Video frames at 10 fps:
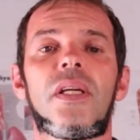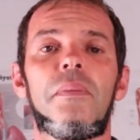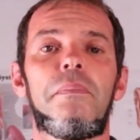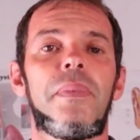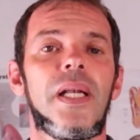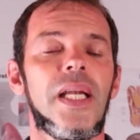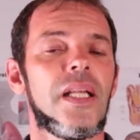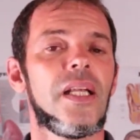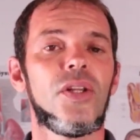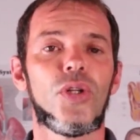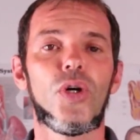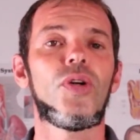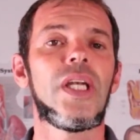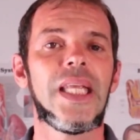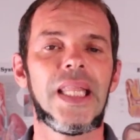completely
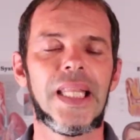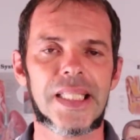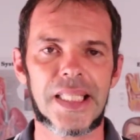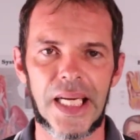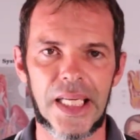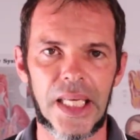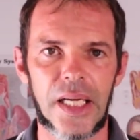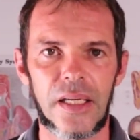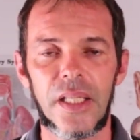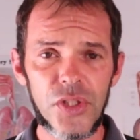don't need this technique.